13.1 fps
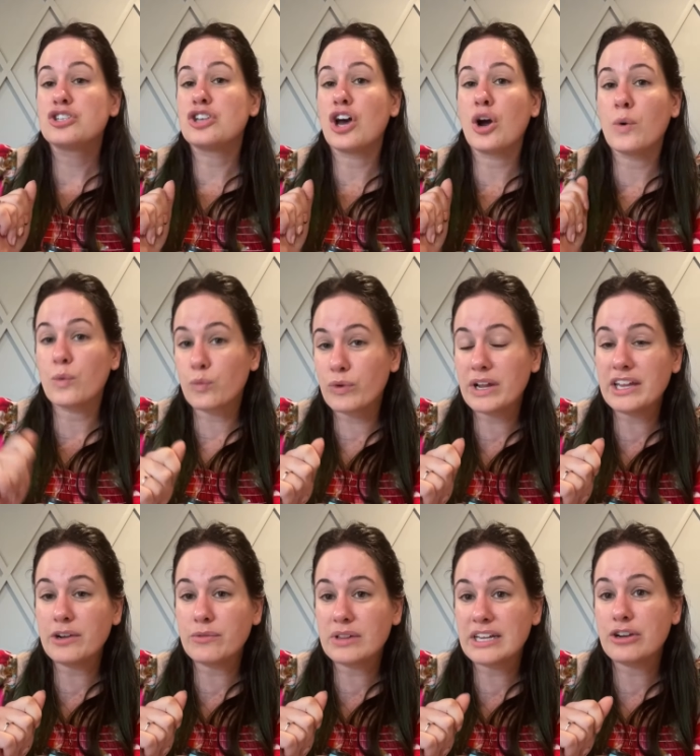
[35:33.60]
So
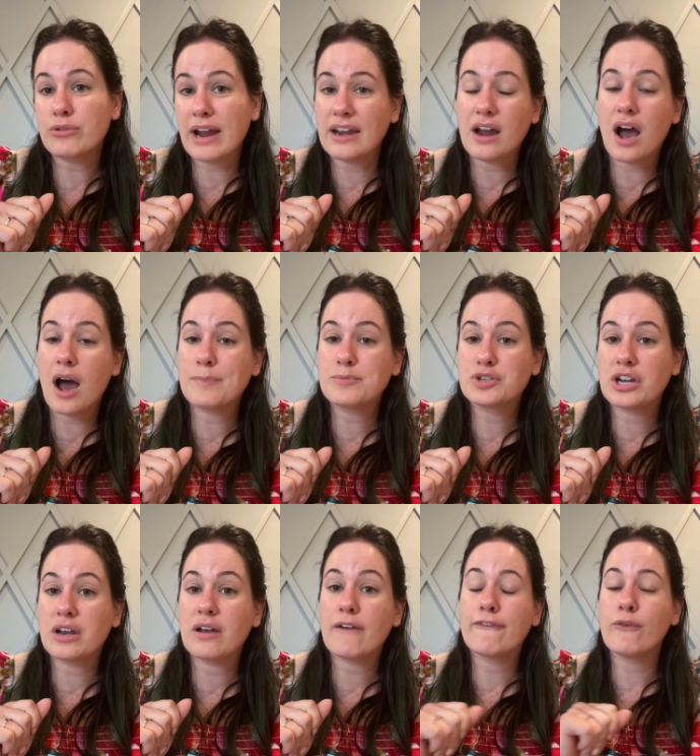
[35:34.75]
really, really great
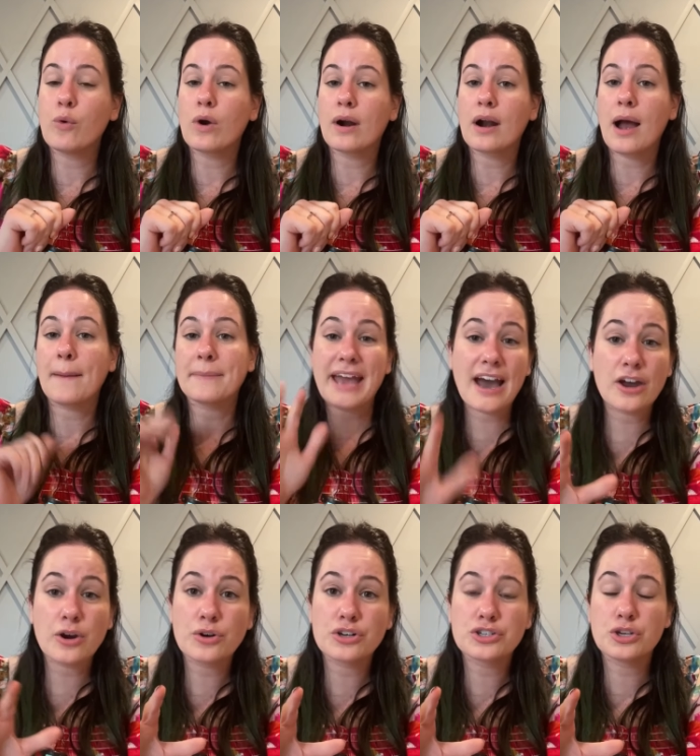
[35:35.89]
option for um, cat
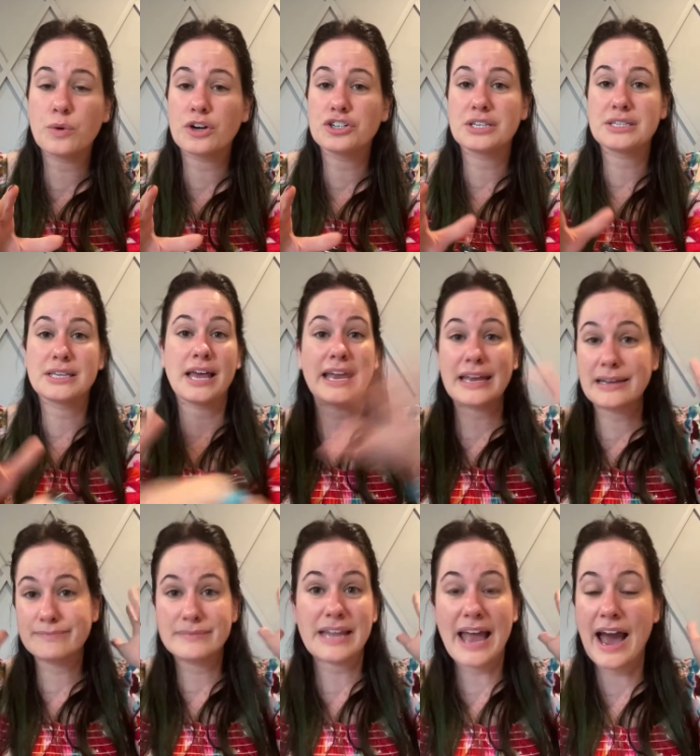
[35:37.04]
owners who are just like
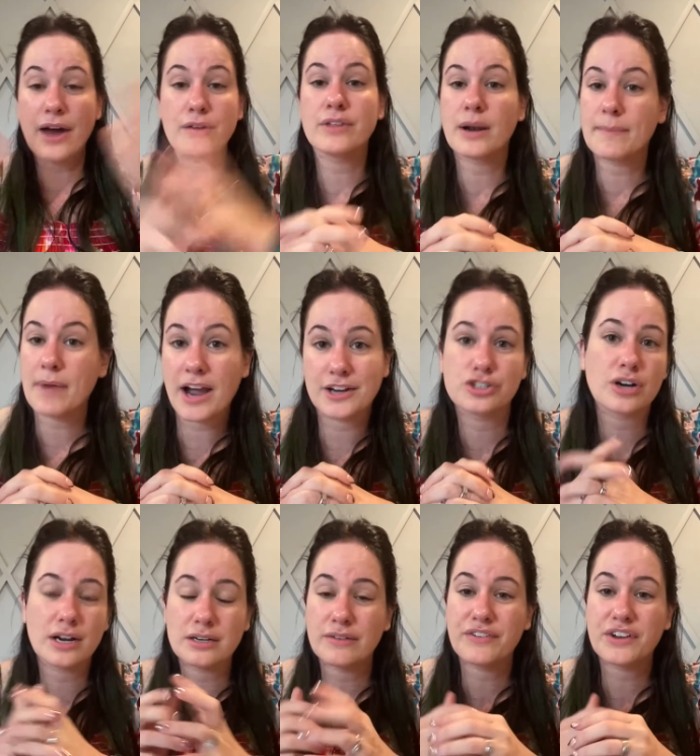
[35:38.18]
out of their mind
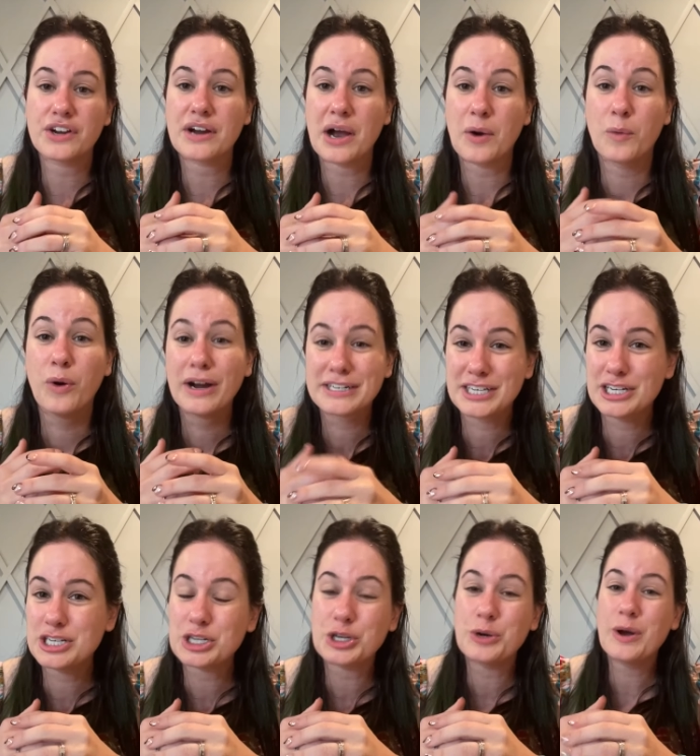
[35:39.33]
trying to figure out what to
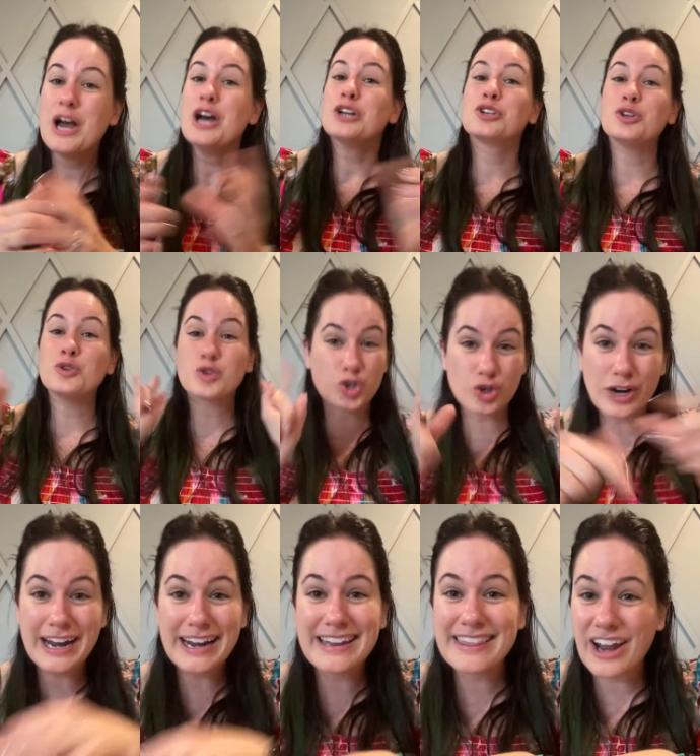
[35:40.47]
do to
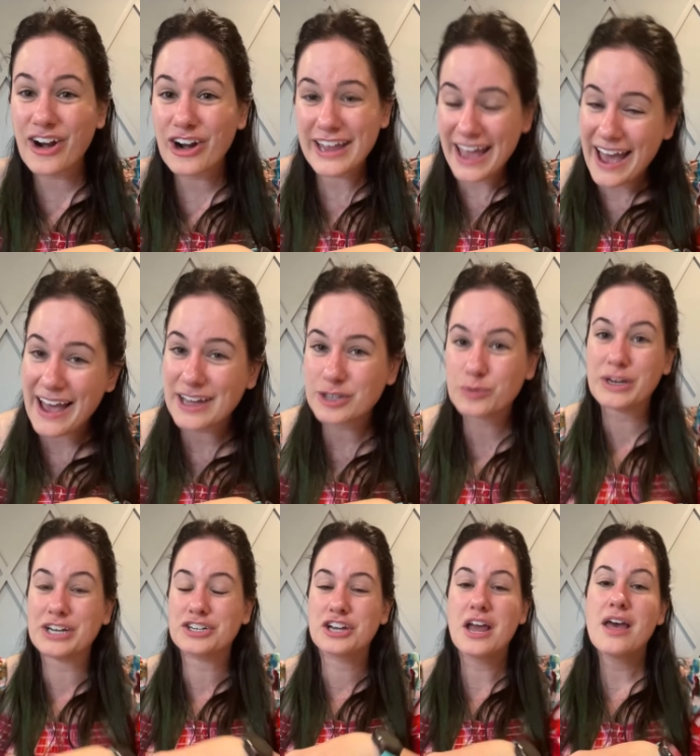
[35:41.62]
train their cat,
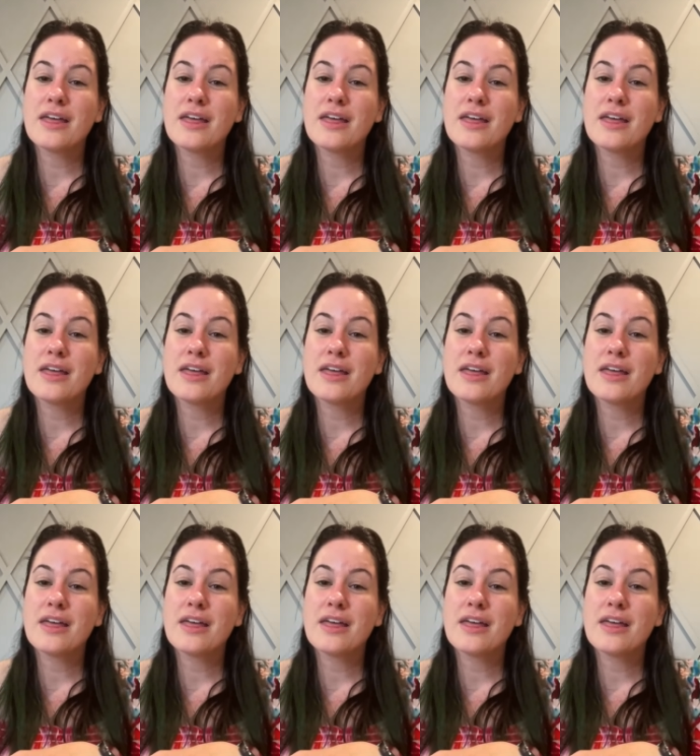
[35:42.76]
which